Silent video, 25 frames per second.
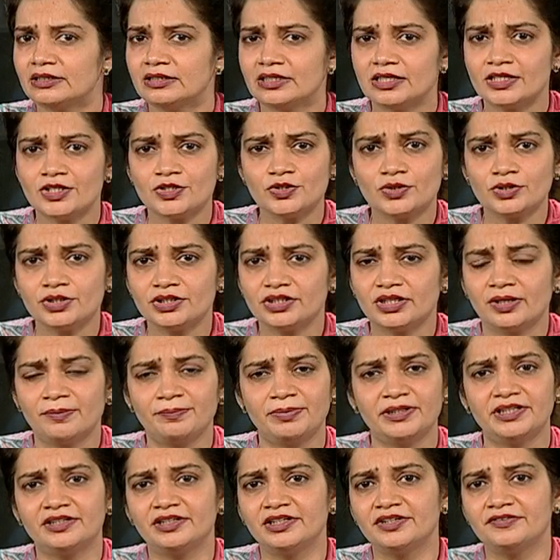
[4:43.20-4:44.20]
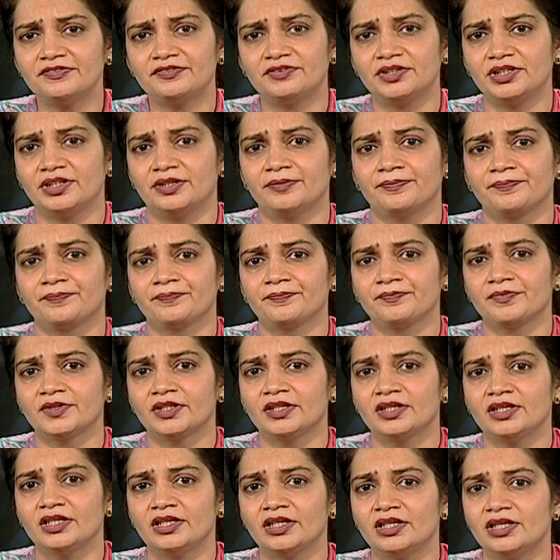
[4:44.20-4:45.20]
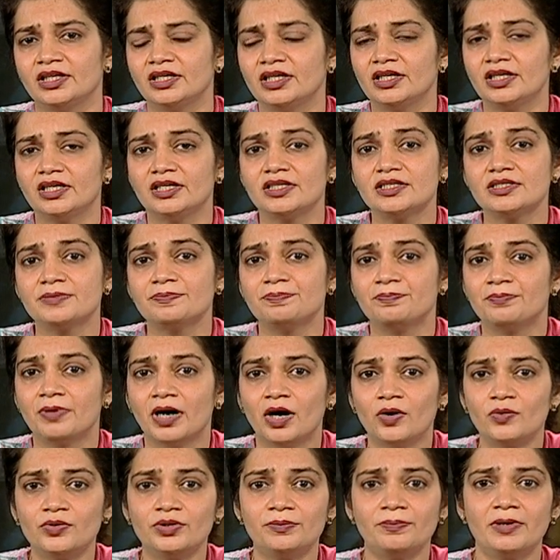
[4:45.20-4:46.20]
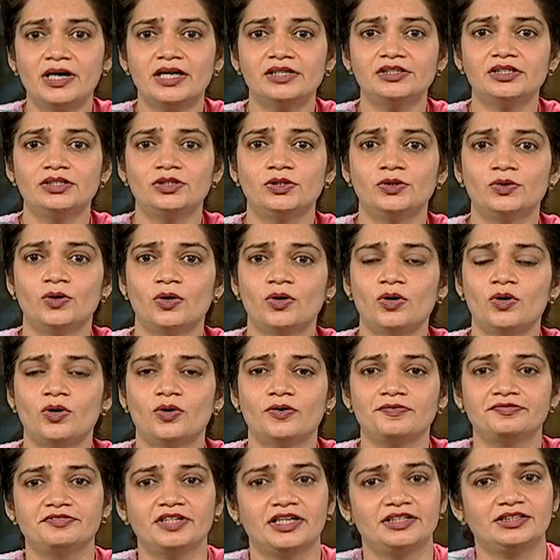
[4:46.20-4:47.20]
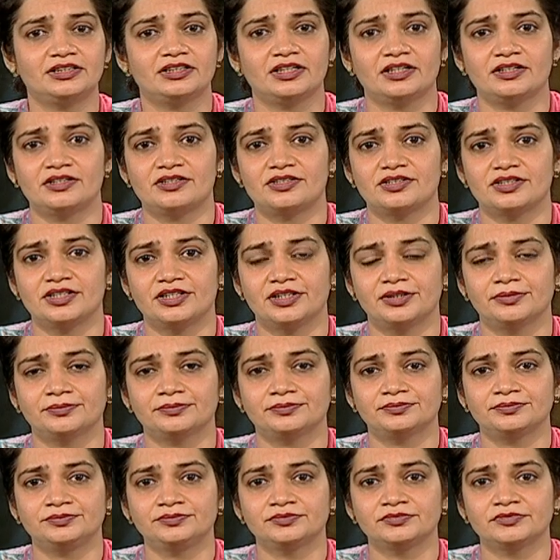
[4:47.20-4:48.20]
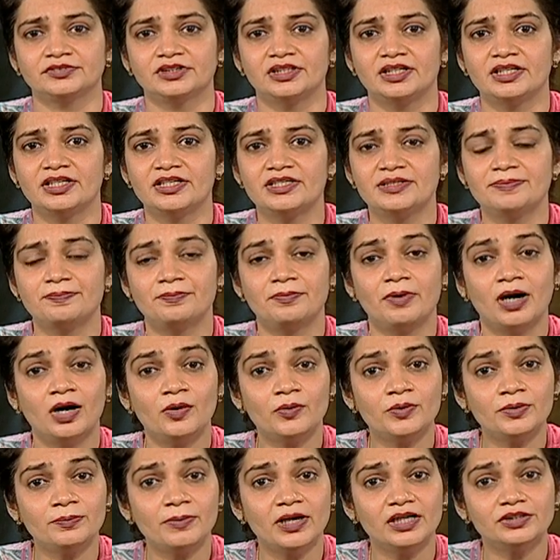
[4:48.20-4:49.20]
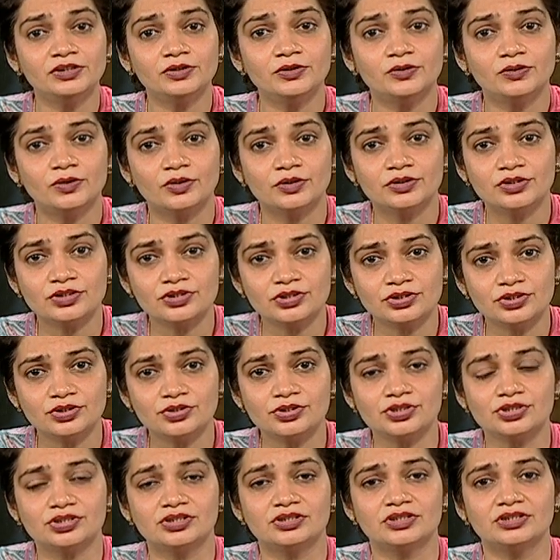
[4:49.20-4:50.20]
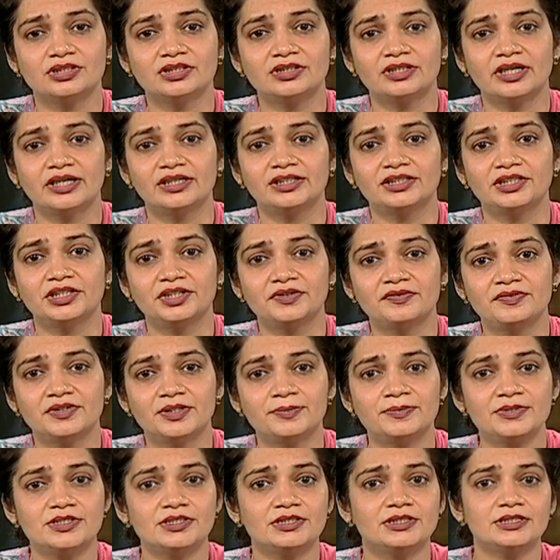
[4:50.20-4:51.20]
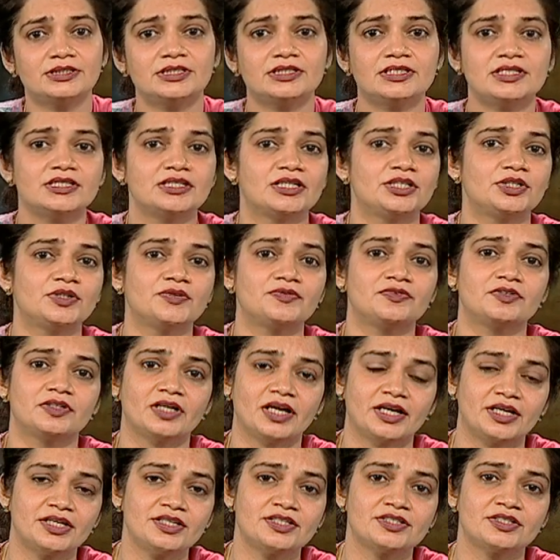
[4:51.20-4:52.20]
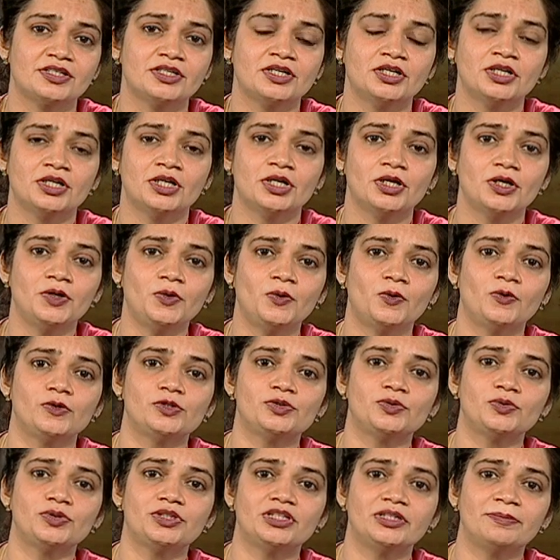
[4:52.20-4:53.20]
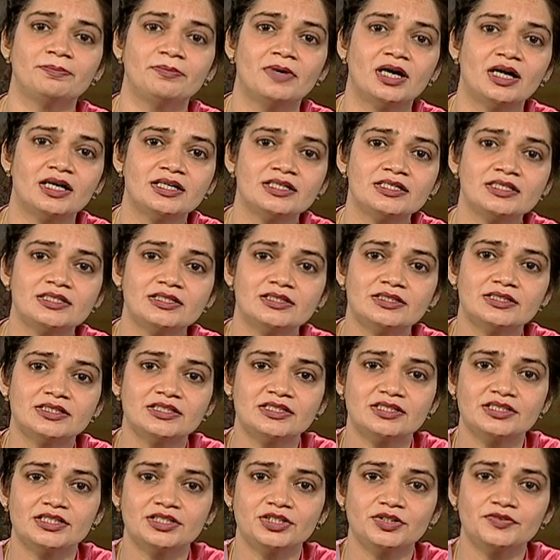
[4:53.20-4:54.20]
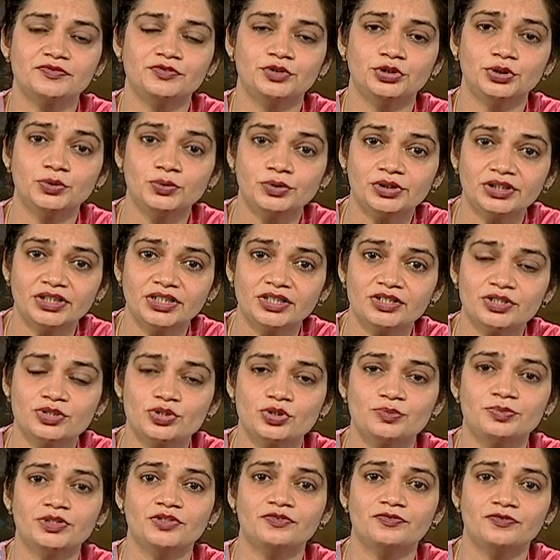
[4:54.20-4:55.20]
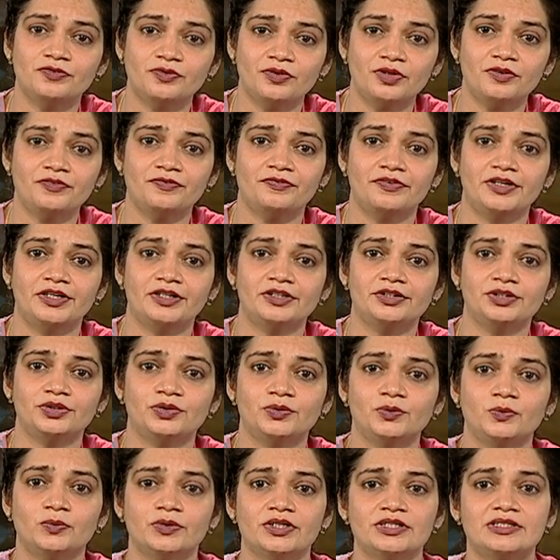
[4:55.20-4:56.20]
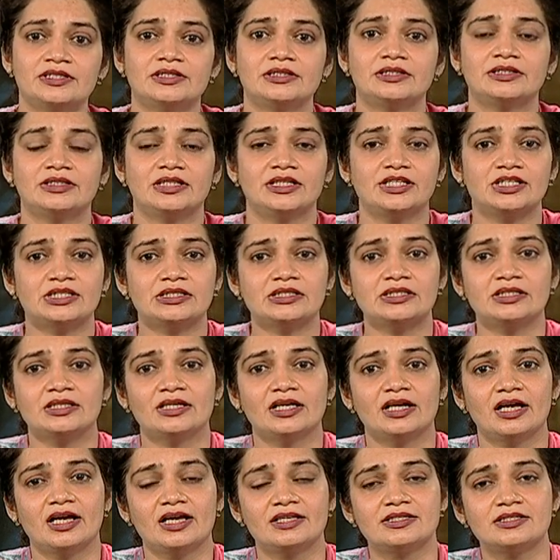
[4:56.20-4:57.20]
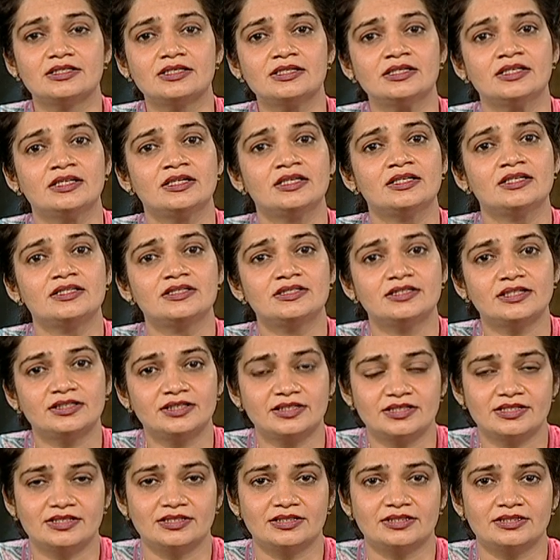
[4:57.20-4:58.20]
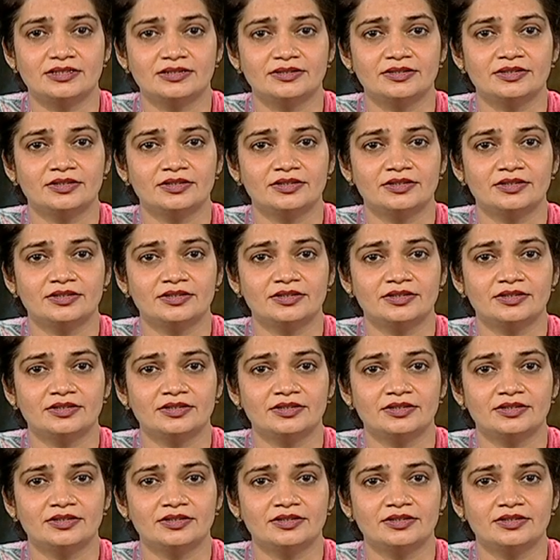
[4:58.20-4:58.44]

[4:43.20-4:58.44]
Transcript: he is not completely free. He is bound by the law of that country. He is bound by the constitution that gives him certain set of rights and also demands certain set of duties to be fulfilled towards the nation as a citizen